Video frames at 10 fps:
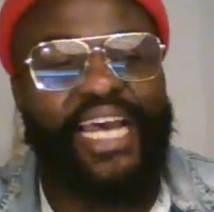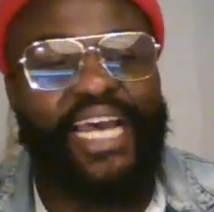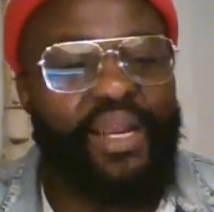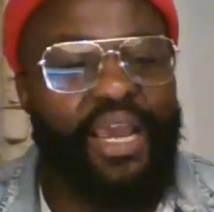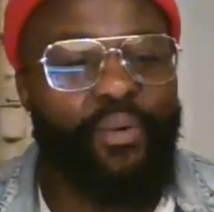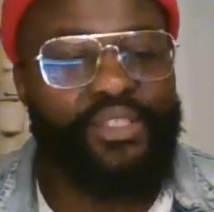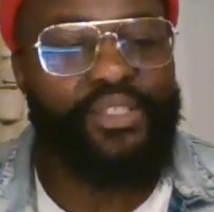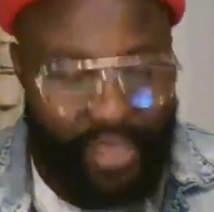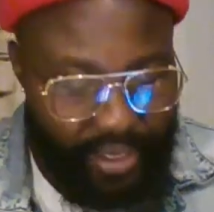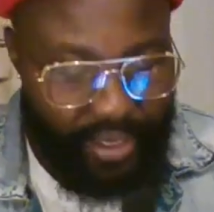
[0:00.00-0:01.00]
many hours?
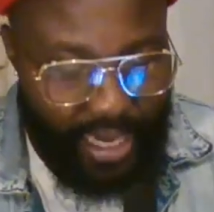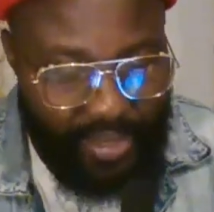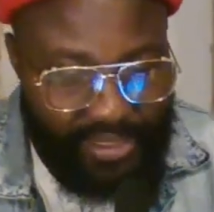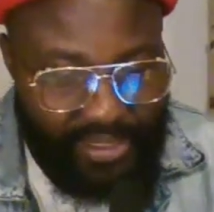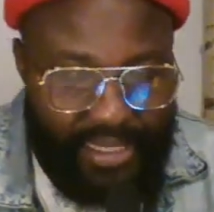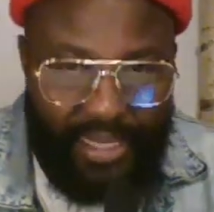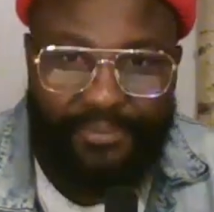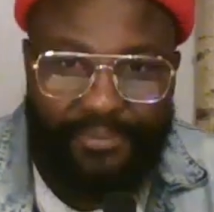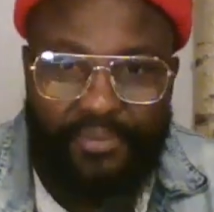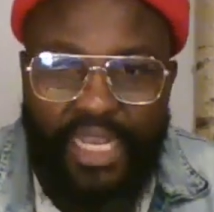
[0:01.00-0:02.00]
Okay, I'm getting there.
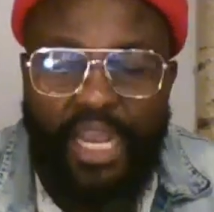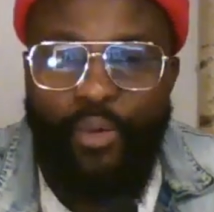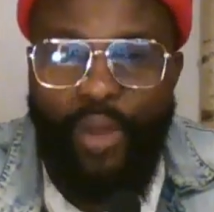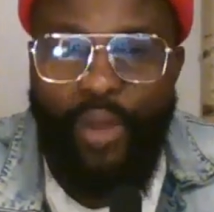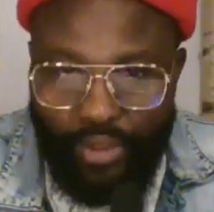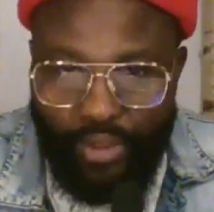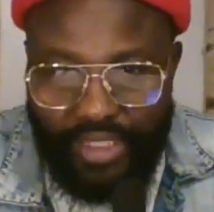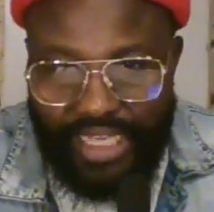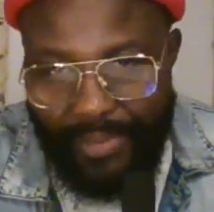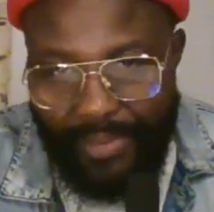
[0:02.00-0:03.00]
We are going to
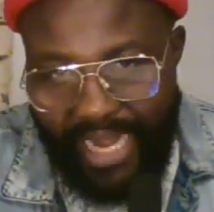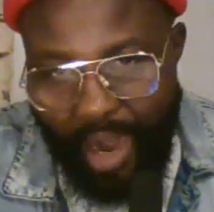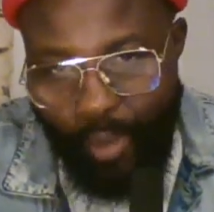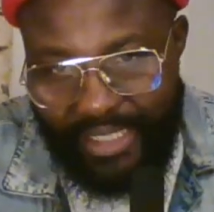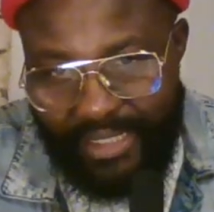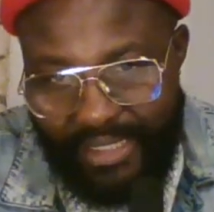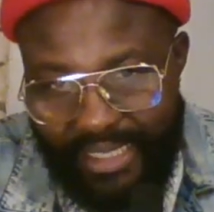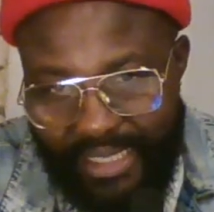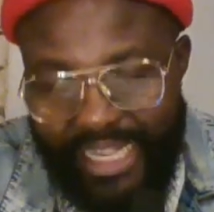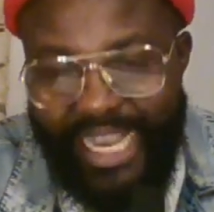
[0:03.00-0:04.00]
see how many hours
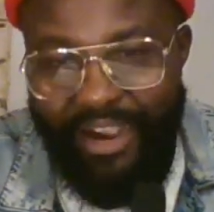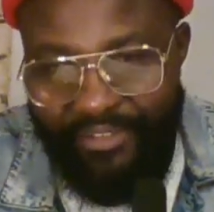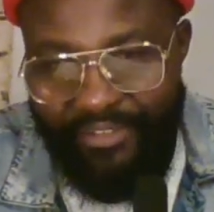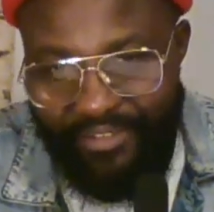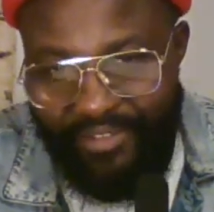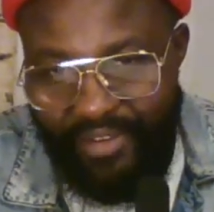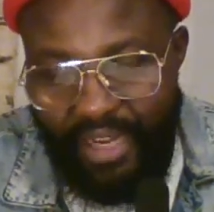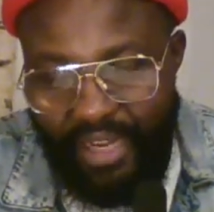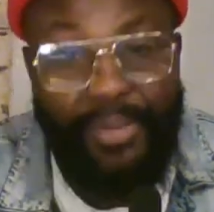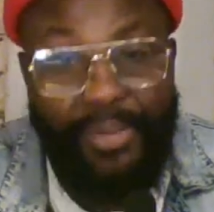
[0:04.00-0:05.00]
he have.
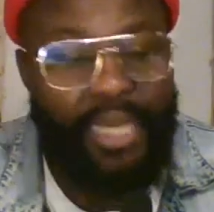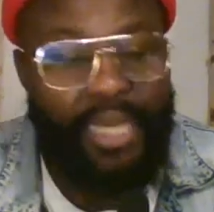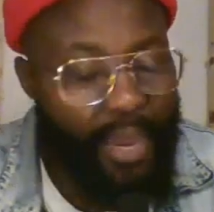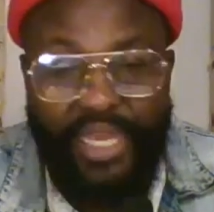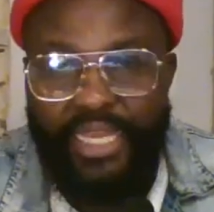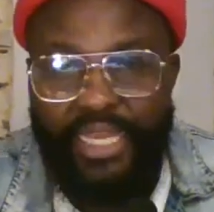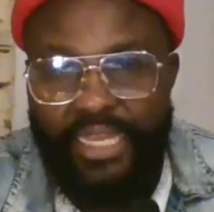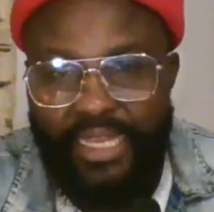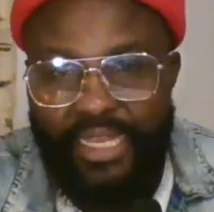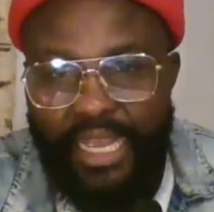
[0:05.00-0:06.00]
I mean, how
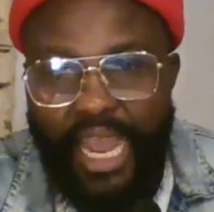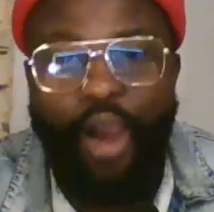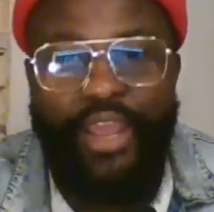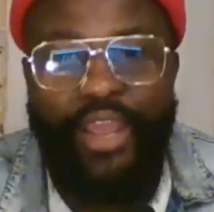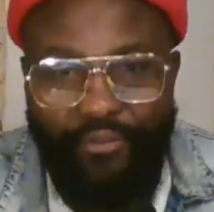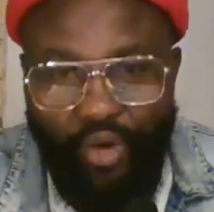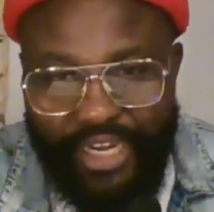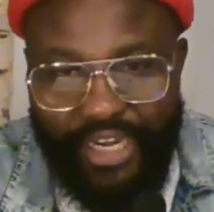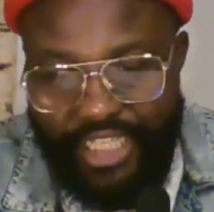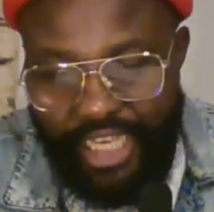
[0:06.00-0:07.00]
many... How he have
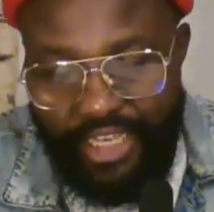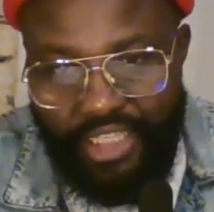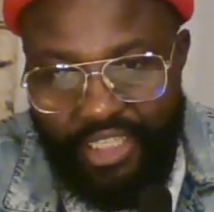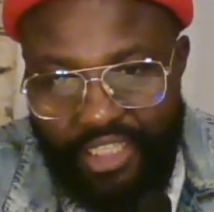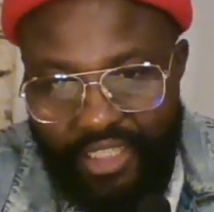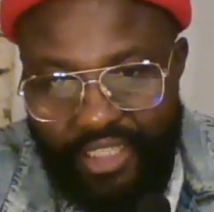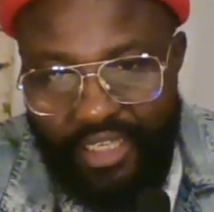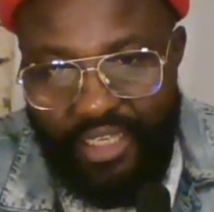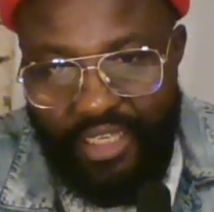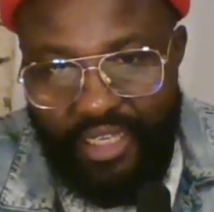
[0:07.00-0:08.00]
already changed
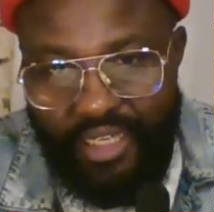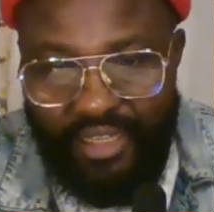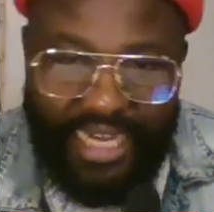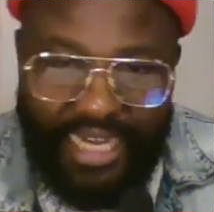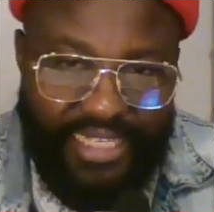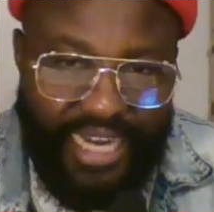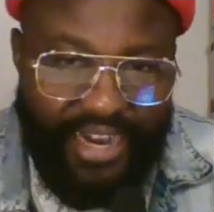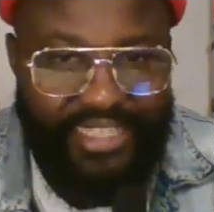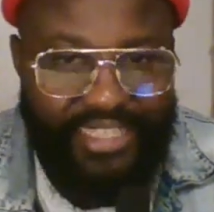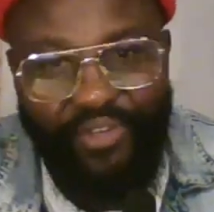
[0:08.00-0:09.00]
that the
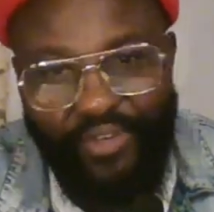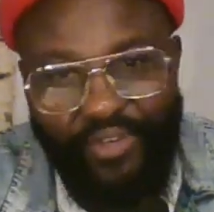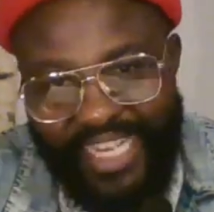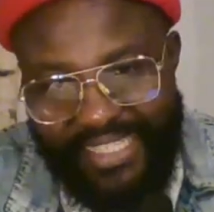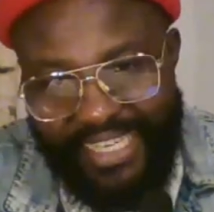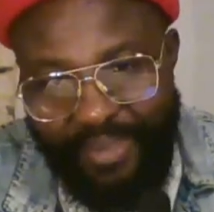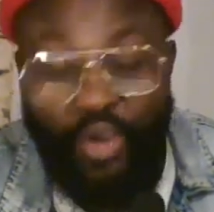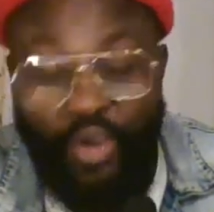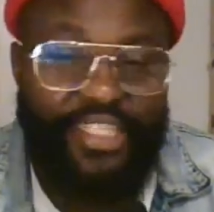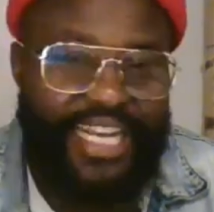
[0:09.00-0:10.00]
narrative of yesterday,
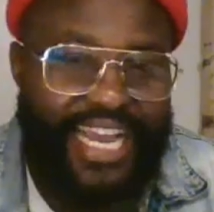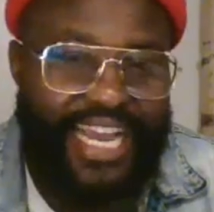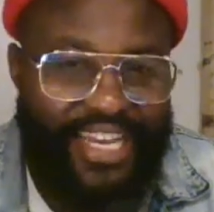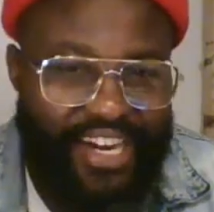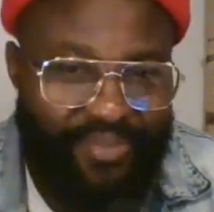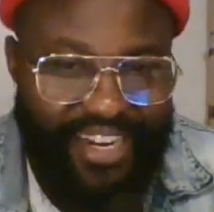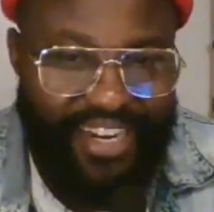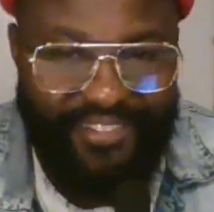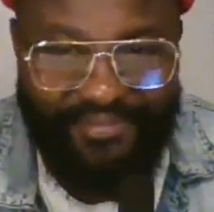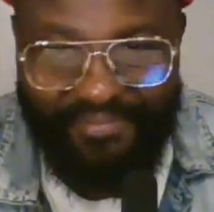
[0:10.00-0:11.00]
because the guy is a criminal.
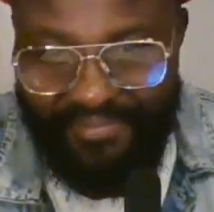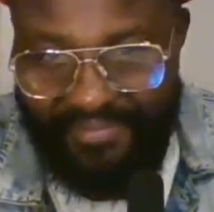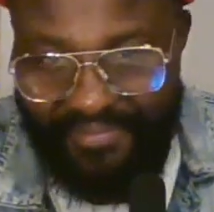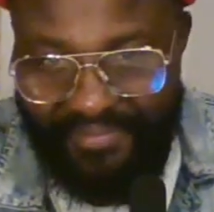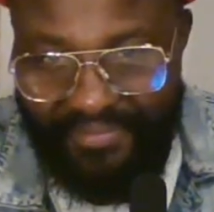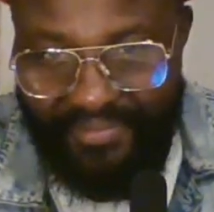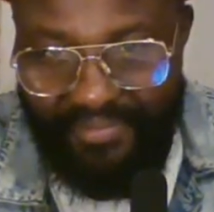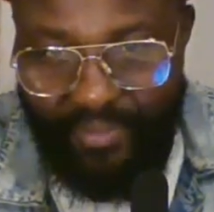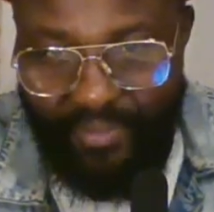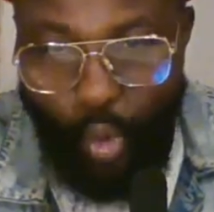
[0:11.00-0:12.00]

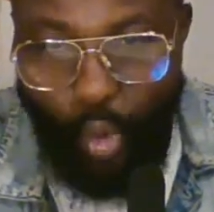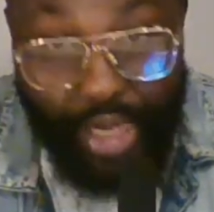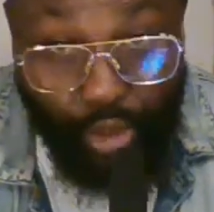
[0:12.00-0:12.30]
Onyendu